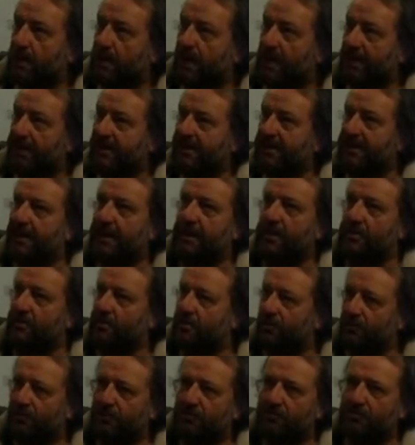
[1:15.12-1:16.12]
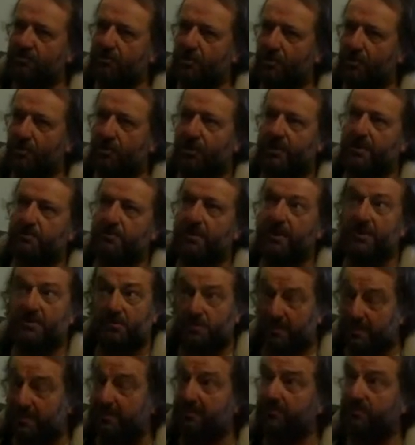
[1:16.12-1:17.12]
And again, you're not sure what it
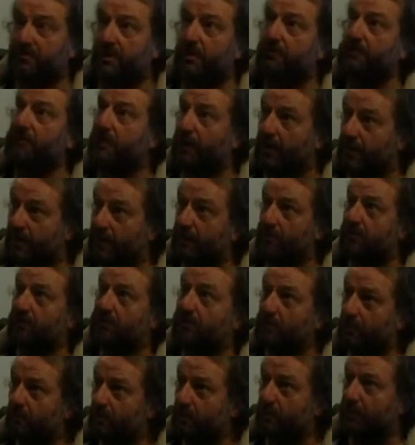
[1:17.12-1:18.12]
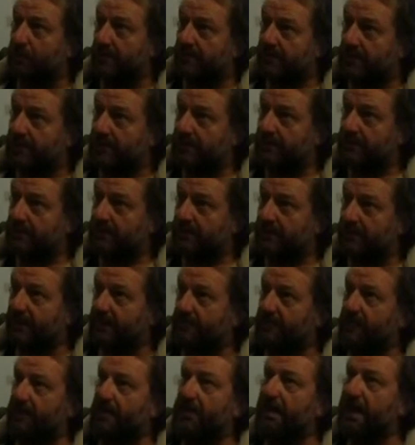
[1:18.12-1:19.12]
means, but it's definitely a story, and
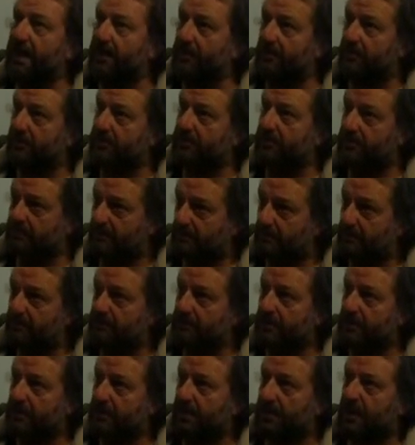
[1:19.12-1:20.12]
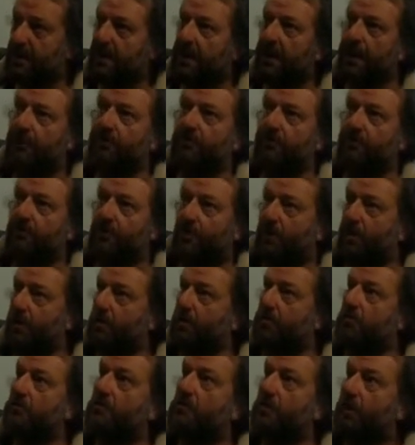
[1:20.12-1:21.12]
it's a narrative, and
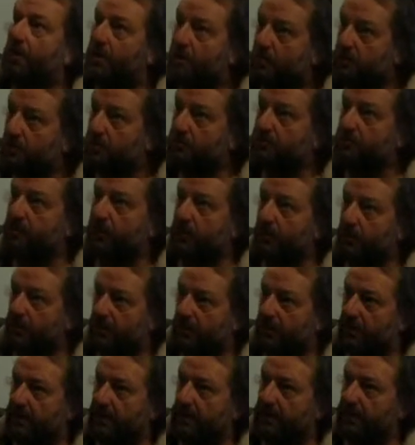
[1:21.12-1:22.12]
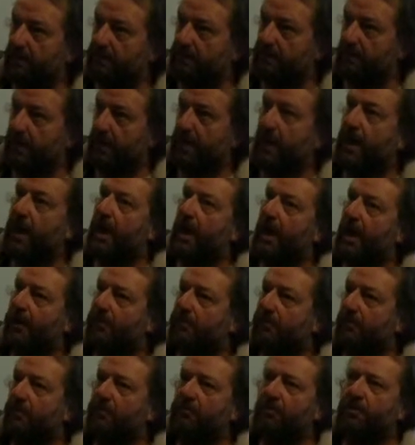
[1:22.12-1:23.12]
so you follow it. I
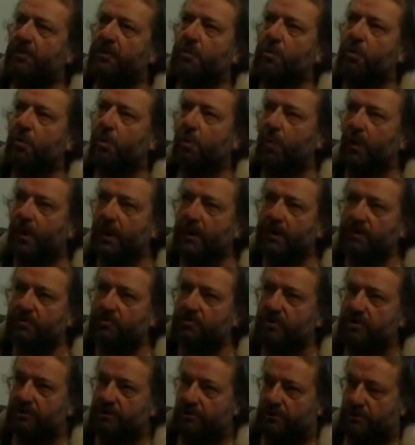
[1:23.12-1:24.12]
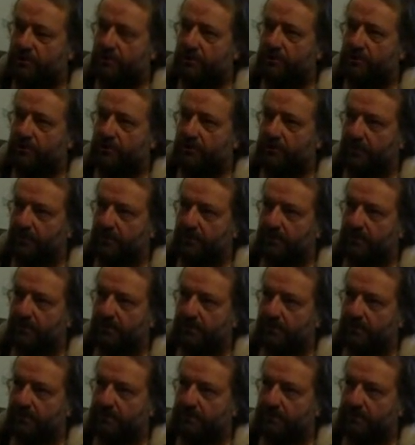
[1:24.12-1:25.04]
don't see why she took to the vodka.